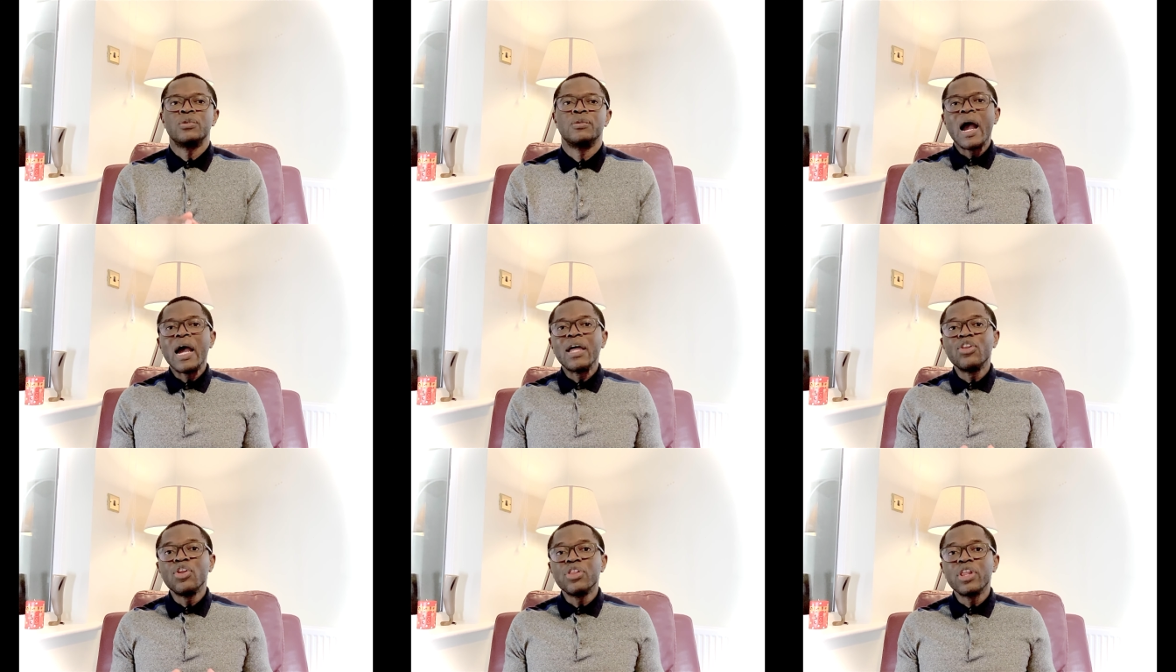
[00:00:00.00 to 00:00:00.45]

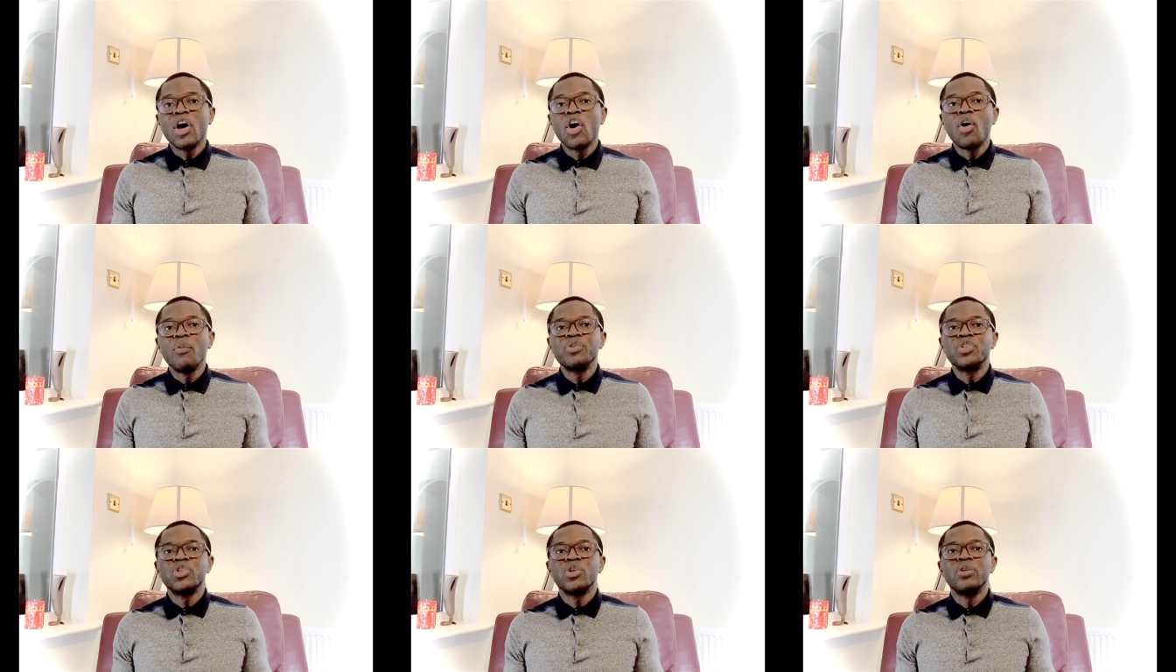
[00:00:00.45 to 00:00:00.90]
Another
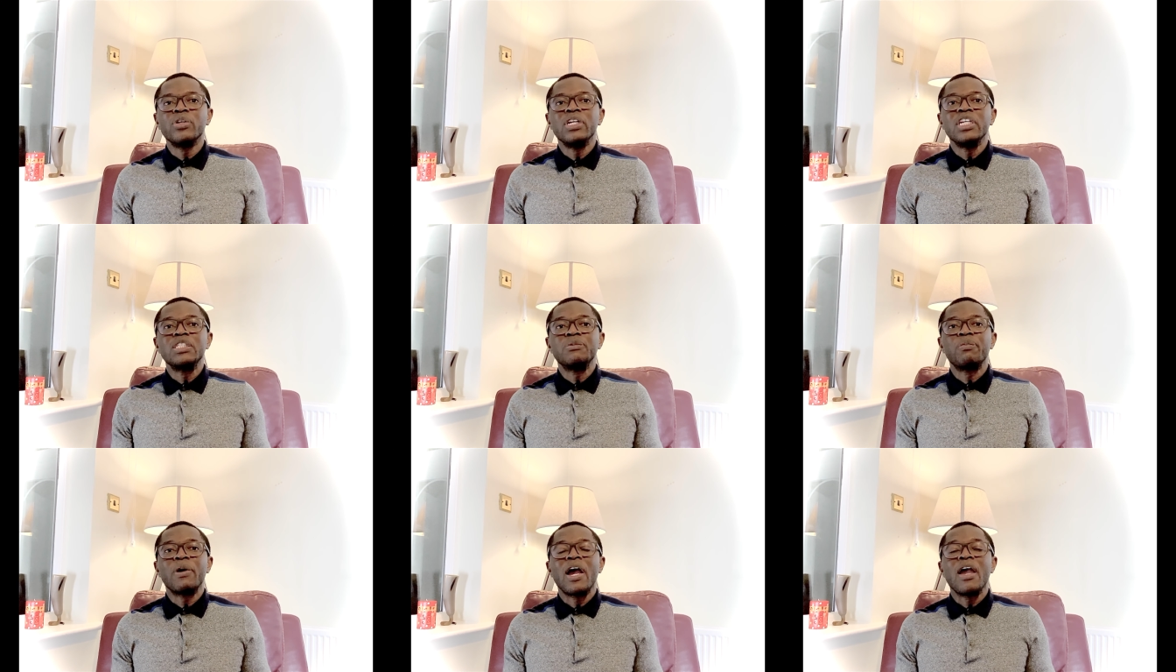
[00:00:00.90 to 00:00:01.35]
option is
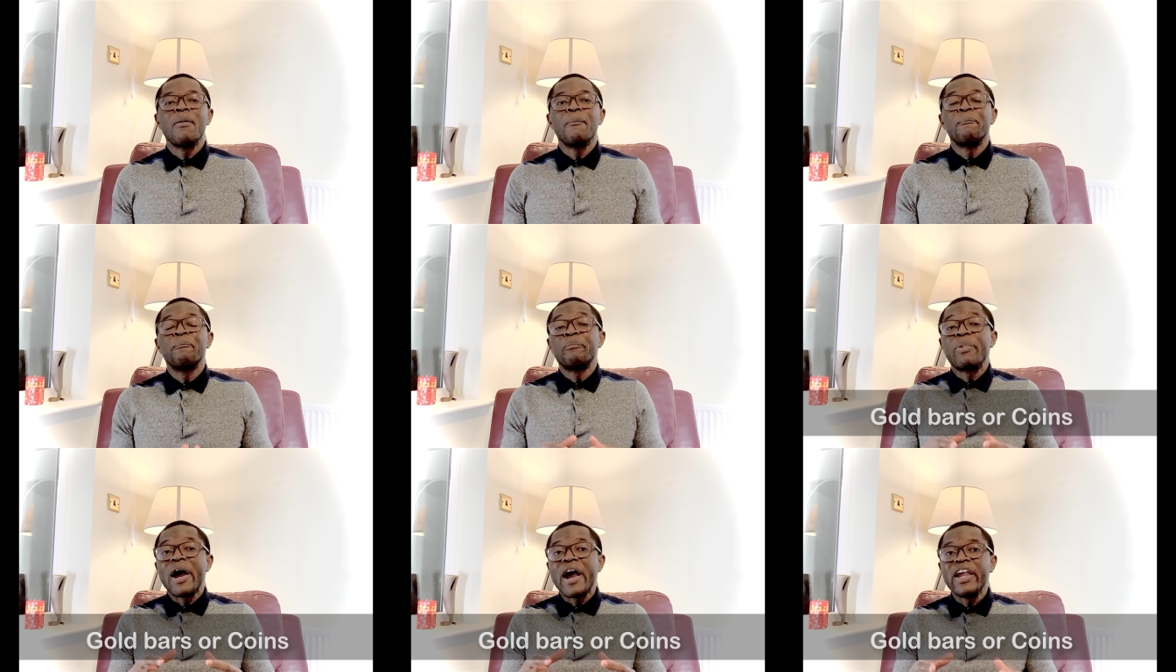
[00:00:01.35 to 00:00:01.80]
by
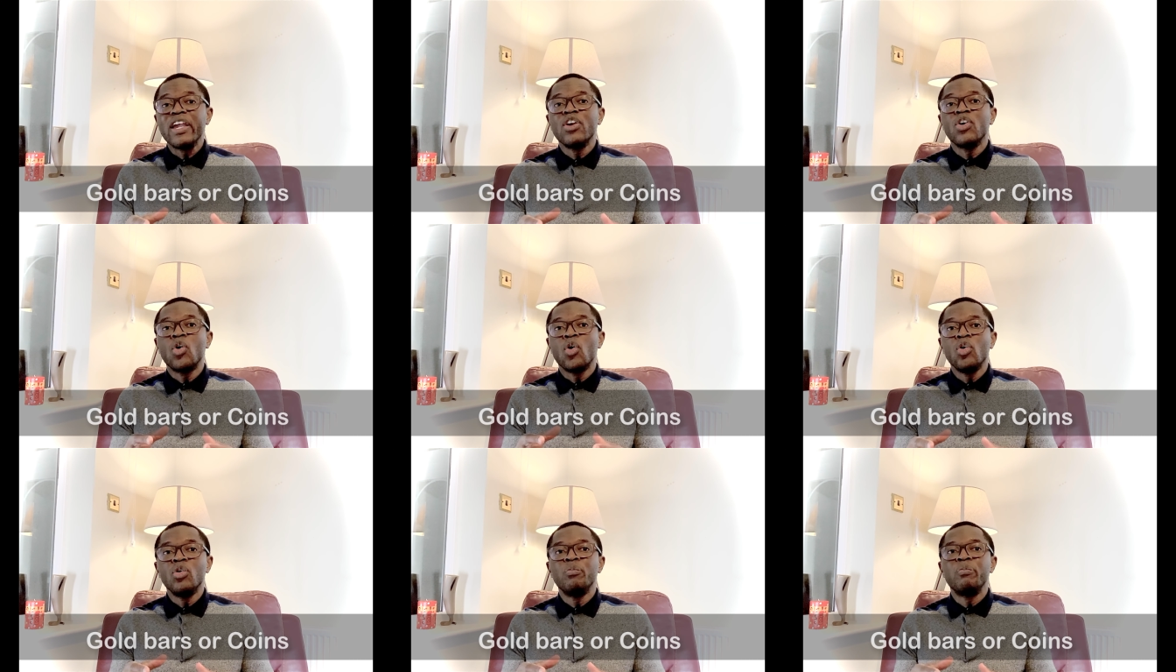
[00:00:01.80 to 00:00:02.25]
buying
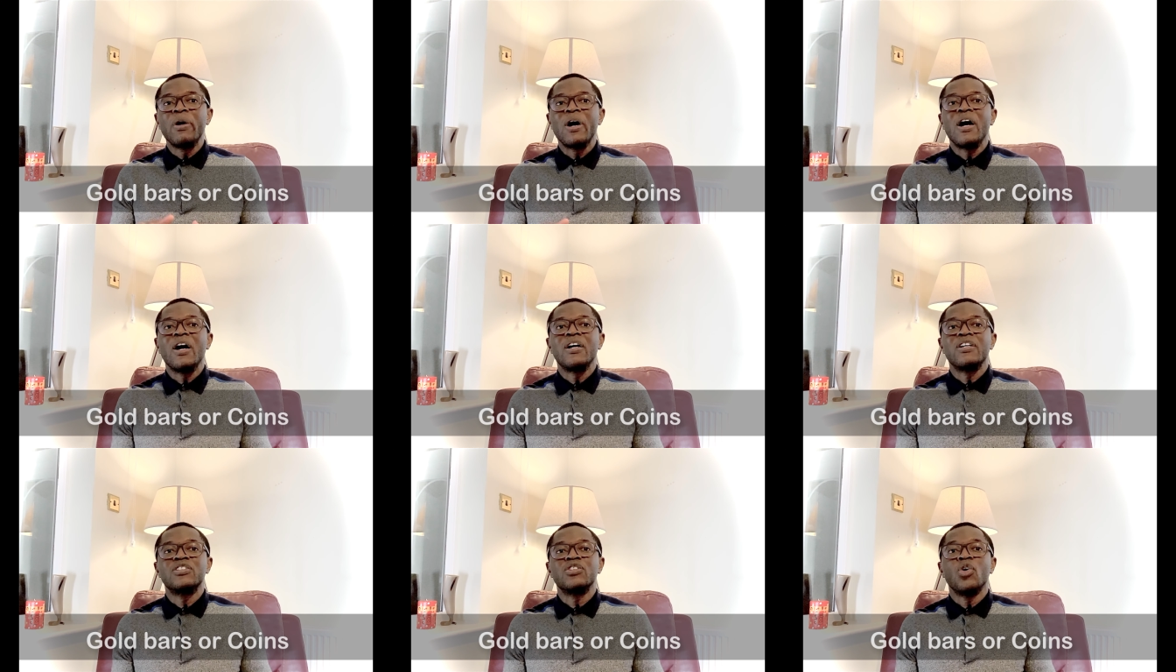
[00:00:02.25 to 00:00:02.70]
gold
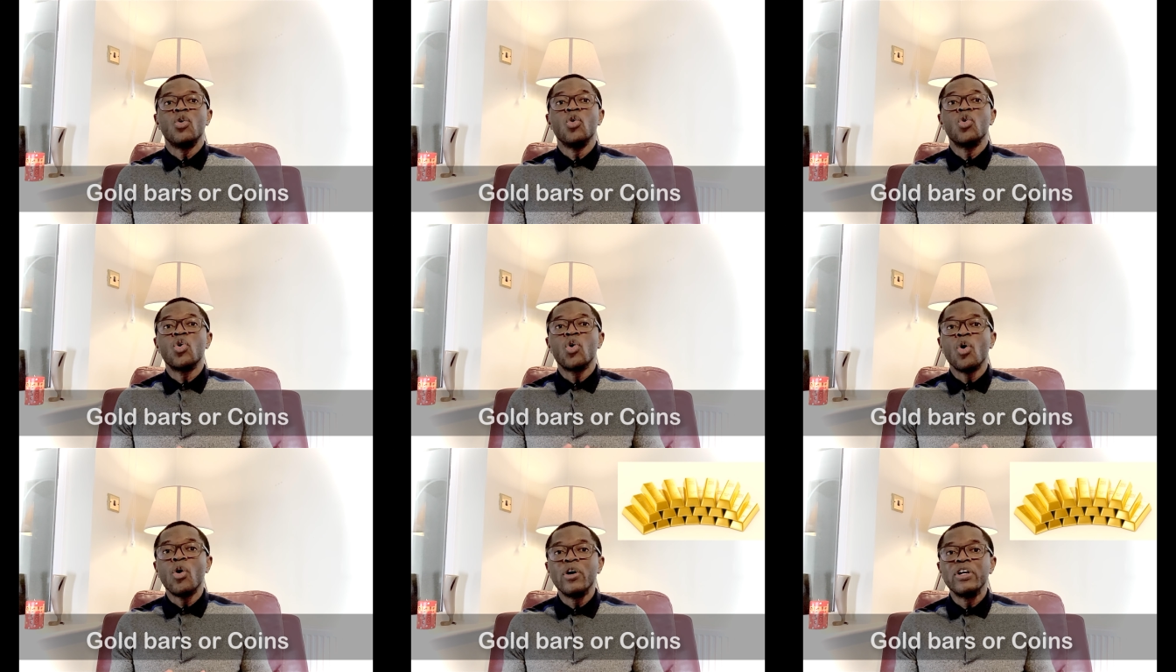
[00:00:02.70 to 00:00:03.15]
bars or
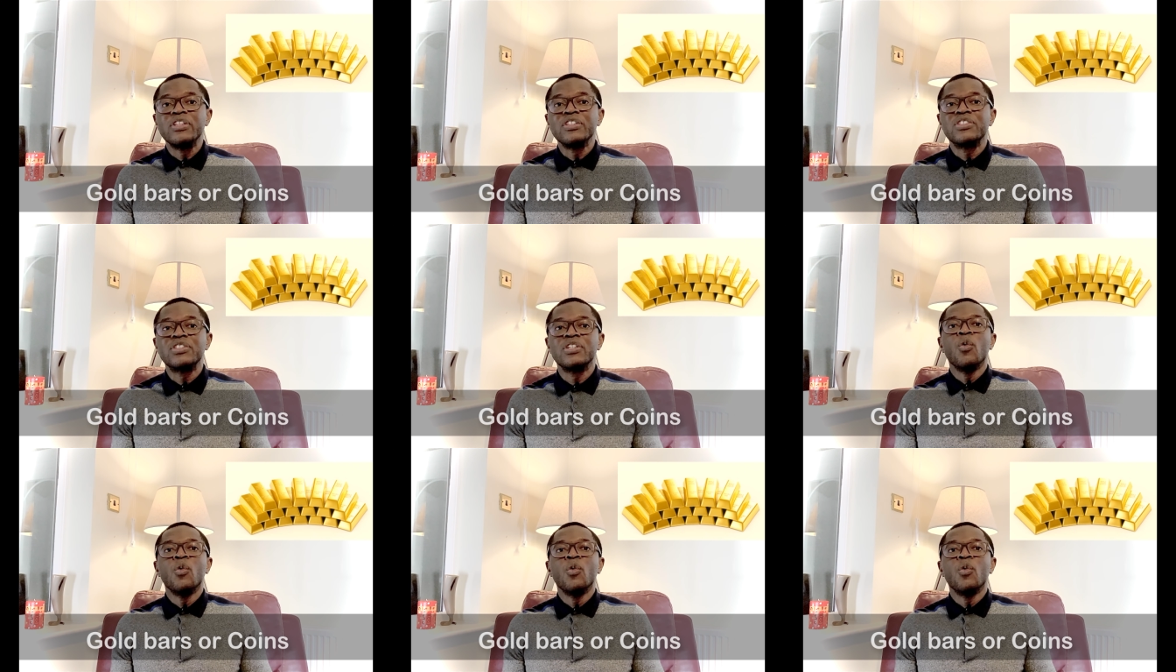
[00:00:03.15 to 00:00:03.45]
coins,